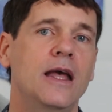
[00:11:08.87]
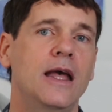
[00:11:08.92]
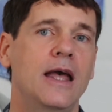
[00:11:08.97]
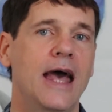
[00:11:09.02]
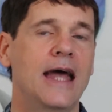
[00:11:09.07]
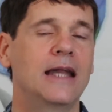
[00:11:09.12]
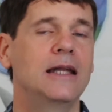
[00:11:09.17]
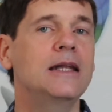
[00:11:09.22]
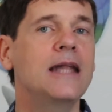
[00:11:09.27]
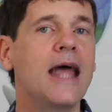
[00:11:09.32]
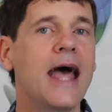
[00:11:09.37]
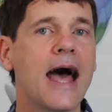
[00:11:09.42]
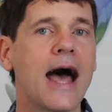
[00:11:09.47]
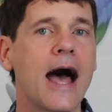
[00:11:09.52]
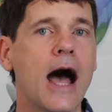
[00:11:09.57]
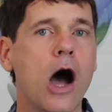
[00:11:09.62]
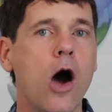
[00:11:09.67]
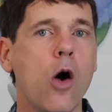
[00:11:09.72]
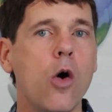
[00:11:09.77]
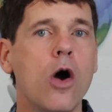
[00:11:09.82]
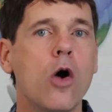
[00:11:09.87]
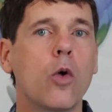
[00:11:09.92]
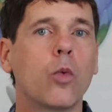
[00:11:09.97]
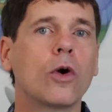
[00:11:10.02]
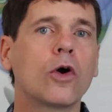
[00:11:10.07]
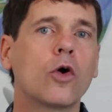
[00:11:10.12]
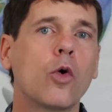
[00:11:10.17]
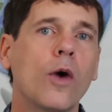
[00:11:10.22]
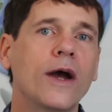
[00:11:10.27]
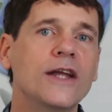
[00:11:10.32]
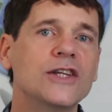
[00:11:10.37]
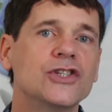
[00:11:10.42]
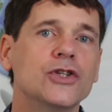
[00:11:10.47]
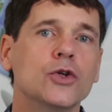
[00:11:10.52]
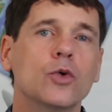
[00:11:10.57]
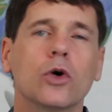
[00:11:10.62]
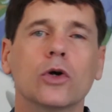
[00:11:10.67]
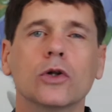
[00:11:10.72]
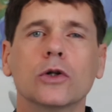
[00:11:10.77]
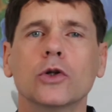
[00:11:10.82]
And now we're going
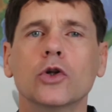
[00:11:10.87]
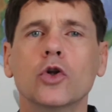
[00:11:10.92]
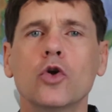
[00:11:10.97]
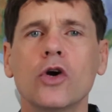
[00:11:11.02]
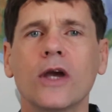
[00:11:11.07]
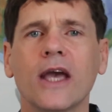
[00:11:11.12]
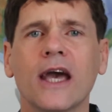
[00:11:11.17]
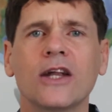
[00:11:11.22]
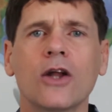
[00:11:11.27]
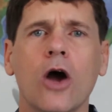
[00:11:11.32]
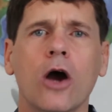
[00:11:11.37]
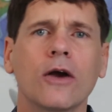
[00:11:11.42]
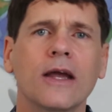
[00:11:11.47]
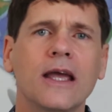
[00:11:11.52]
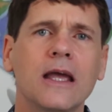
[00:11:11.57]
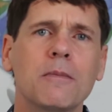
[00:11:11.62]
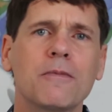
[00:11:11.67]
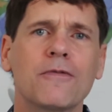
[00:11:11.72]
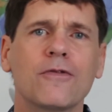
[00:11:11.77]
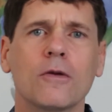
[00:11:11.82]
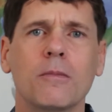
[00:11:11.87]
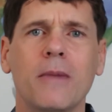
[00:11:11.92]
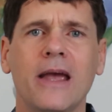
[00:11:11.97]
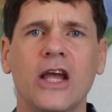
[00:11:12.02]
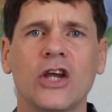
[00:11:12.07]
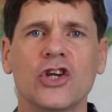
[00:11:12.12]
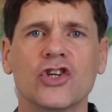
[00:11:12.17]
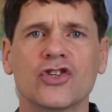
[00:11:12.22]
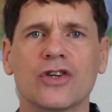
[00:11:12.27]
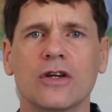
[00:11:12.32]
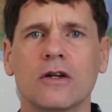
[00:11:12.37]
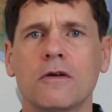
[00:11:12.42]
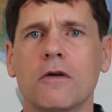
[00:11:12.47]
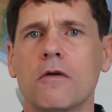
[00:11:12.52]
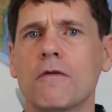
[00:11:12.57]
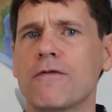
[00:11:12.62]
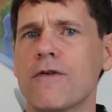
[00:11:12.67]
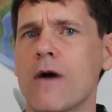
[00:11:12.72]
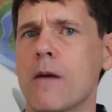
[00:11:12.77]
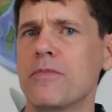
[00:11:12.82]
to look at our information
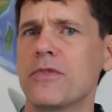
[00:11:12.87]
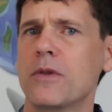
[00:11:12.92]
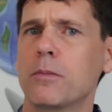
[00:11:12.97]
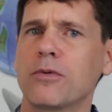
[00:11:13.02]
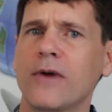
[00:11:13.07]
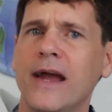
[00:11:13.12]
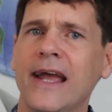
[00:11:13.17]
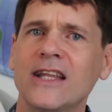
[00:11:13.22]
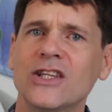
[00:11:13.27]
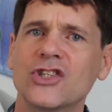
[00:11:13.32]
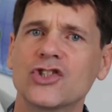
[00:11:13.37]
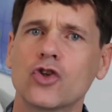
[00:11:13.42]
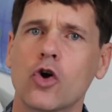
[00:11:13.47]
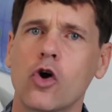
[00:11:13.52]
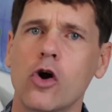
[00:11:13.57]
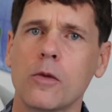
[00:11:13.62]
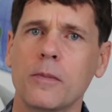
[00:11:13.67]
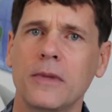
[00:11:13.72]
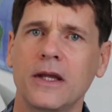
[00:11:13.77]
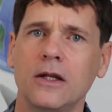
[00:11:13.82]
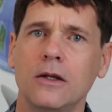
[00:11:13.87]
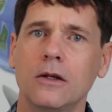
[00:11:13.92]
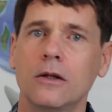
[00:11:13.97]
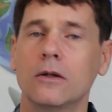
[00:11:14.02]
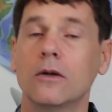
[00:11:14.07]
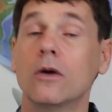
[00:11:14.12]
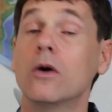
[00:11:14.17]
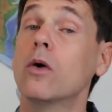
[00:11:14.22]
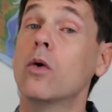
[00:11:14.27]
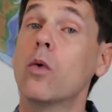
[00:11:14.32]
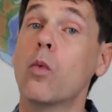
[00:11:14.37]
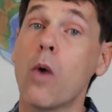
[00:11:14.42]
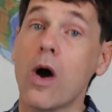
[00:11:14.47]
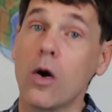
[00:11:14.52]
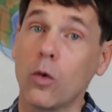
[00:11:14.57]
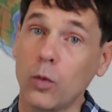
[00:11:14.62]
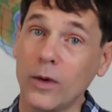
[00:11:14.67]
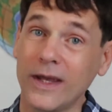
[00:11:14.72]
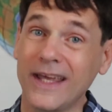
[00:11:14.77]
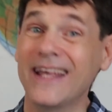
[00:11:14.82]
from the brainstorming,
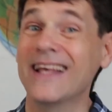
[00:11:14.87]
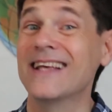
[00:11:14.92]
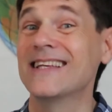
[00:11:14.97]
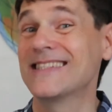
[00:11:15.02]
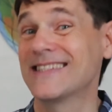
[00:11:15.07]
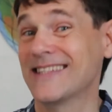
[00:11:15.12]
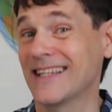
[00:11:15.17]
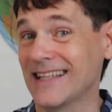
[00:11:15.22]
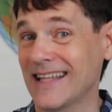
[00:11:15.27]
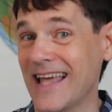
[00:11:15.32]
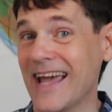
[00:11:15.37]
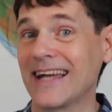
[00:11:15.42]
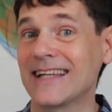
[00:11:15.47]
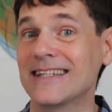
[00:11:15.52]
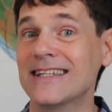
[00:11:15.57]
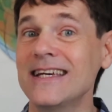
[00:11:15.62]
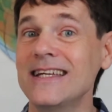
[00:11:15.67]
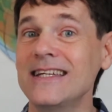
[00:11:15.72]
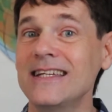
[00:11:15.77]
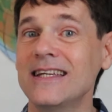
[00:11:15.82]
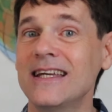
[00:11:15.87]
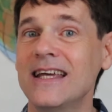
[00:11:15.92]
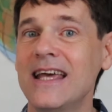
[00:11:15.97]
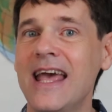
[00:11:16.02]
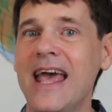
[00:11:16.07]
what we selected,